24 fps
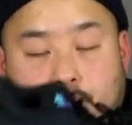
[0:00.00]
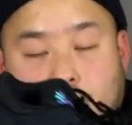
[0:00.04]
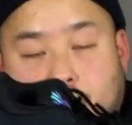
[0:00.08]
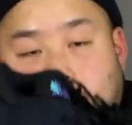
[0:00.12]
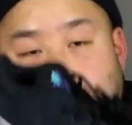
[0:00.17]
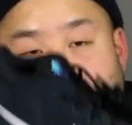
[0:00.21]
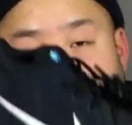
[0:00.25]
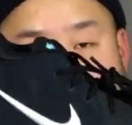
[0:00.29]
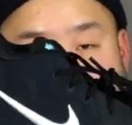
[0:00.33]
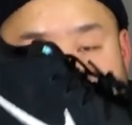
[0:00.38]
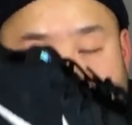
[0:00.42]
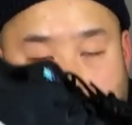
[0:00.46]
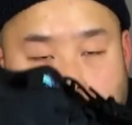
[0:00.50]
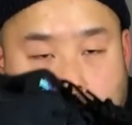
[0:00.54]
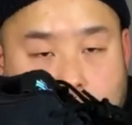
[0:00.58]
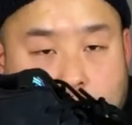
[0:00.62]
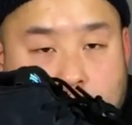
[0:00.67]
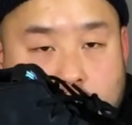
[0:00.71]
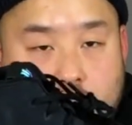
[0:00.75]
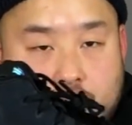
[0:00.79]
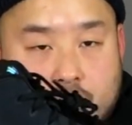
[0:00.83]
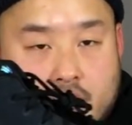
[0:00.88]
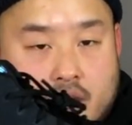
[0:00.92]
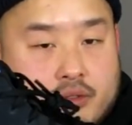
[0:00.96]
This is going to be
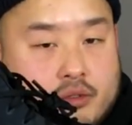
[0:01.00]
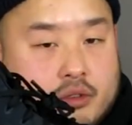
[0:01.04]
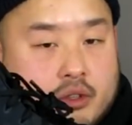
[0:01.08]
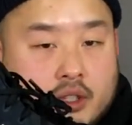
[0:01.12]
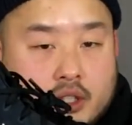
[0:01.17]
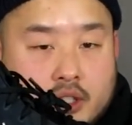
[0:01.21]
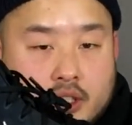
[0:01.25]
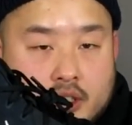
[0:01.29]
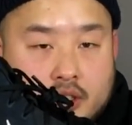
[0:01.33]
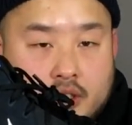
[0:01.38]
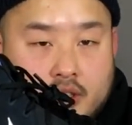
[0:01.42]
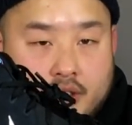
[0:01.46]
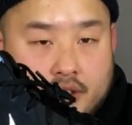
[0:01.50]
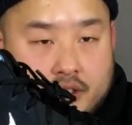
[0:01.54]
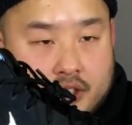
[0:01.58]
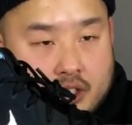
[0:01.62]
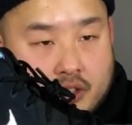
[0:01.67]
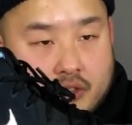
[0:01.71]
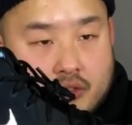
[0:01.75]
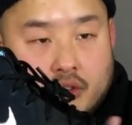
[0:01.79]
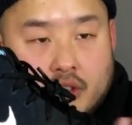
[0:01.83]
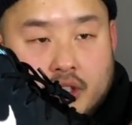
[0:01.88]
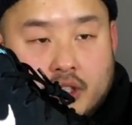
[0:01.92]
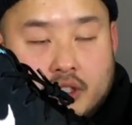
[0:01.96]
a general release, and it's
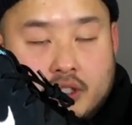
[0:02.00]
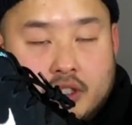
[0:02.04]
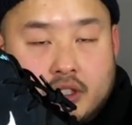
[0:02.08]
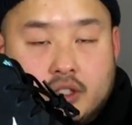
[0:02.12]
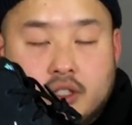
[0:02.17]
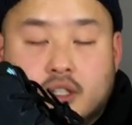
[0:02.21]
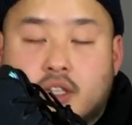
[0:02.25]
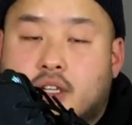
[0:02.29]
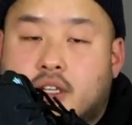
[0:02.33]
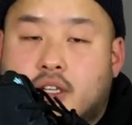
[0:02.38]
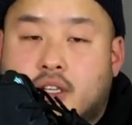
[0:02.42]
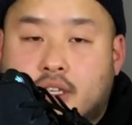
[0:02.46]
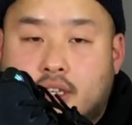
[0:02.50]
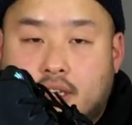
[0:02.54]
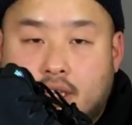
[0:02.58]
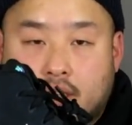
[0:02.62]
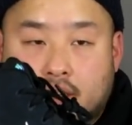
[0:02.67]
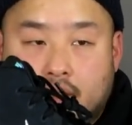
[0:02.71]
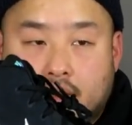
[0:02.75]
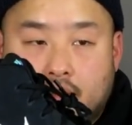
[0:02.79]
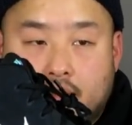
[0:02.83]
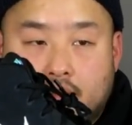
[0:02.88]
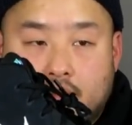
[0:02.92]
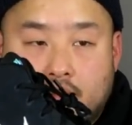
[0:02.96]
going to release
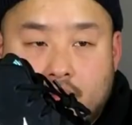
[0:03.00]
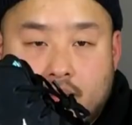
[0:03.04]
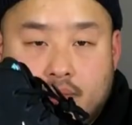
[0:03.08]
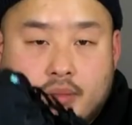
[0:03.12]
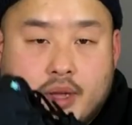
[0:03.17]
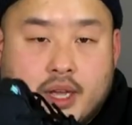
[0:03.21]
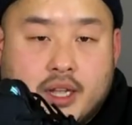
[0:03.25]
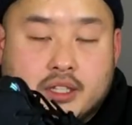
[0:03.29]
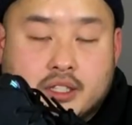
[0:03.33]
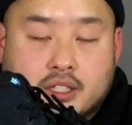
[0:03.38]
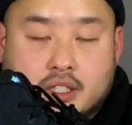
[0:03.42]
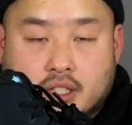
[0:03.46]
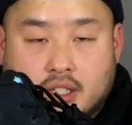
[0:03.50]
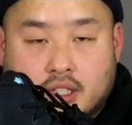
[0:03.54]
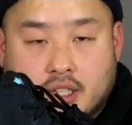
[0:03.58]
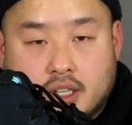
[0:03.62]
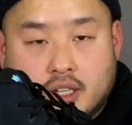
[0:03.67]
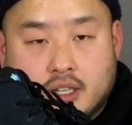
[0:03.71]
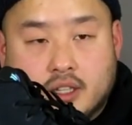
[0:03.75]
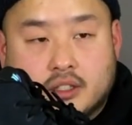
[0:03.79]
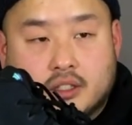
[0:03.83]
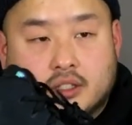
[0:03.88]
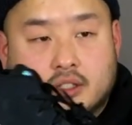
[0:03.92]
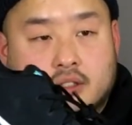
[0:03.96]
in men's and
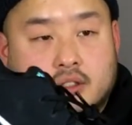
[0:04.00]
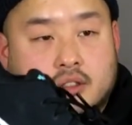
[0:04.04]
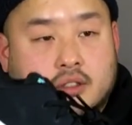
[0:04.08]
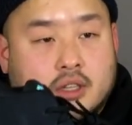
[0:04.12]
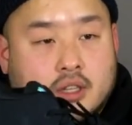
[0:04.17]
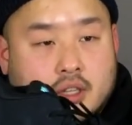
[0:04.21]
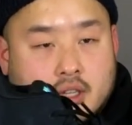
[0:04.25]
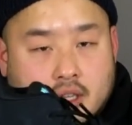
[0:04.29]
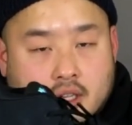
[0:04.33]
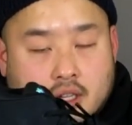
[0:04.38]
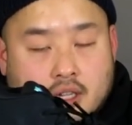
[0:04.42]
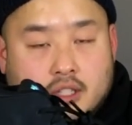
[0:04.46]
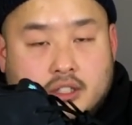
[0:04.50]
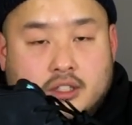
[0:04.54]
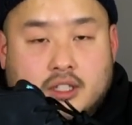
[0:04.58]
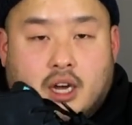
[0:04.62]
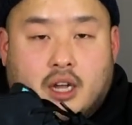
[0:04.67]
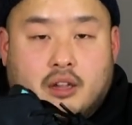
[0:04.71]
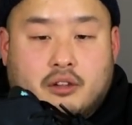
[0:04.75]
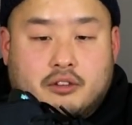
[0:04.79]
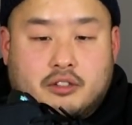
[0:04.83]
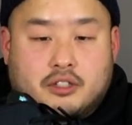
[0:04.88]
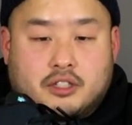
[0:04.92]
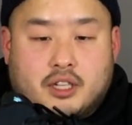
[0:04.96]
kids and
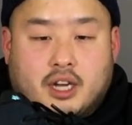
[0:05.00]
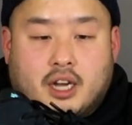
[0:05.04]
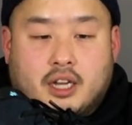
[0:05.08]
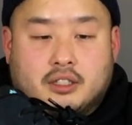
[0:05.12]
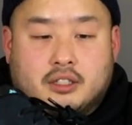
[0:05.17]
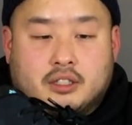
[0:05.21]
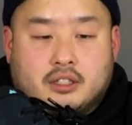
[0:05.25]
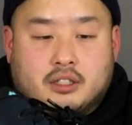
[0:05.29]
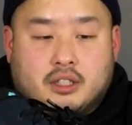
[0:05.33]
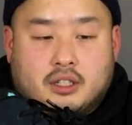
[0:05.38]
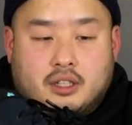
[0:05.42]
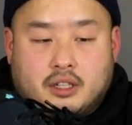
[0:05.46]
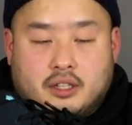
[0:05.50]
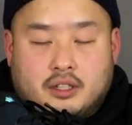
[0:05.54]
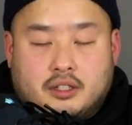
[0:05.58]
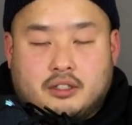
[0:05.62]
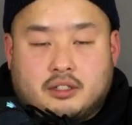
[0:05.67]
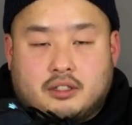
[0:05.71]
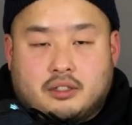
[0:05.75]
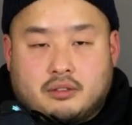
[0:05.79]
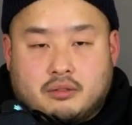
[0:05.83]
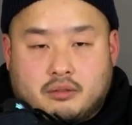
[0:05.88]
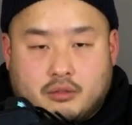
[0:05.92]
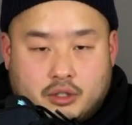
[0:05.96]
toddler sizes, and
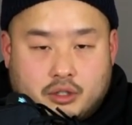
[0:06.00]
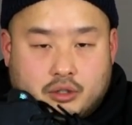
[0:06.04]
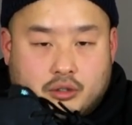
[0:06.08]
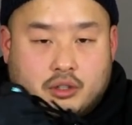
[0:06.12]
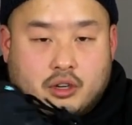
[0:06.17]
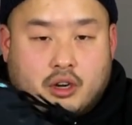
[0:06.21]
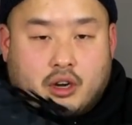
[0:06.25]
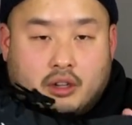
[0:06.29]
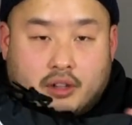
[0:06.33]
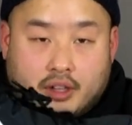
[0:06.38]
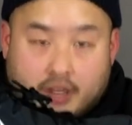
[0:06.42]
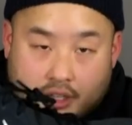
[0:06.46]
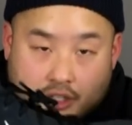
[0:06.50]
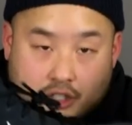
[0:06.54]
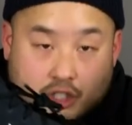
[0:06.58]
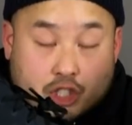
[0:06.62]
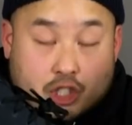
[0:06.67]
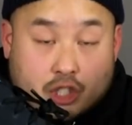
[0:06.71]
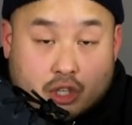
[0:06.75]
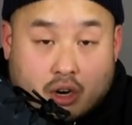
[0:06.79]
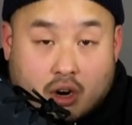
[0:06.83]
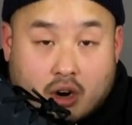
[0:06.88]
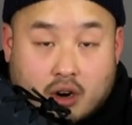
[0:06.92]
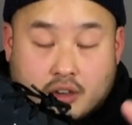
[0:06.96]
it's what you call a
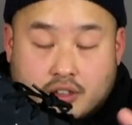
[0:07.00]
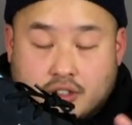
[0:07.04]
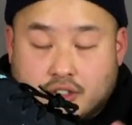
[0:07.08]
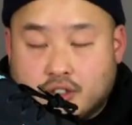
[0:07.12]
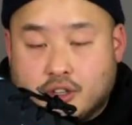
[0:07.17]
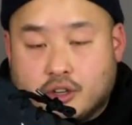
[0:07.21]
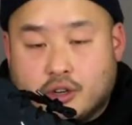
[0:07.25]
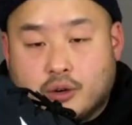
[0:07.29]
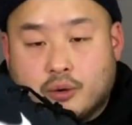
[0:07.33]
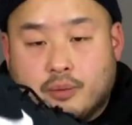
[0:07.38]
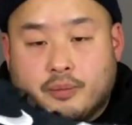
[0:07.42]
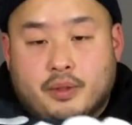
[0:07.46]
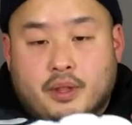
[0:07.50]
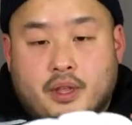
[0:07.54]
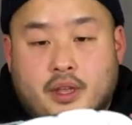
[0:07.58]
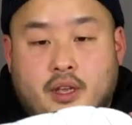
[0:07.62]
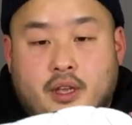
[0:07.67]
GR. So